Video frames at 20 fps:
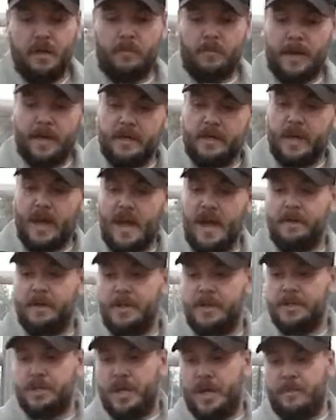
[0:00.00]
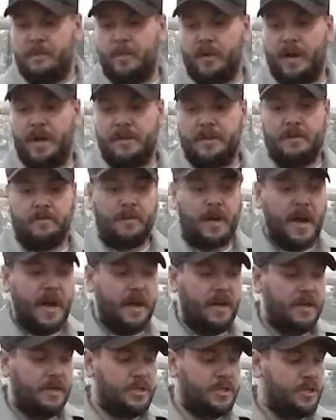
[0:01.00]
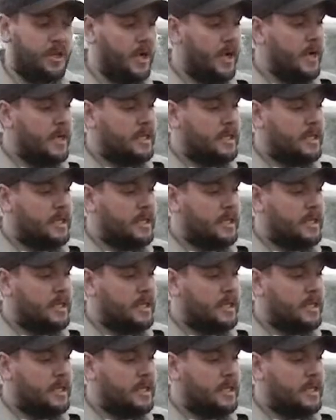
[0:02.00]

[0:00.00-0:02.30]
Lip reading: red cabbage, amaranth, and radish.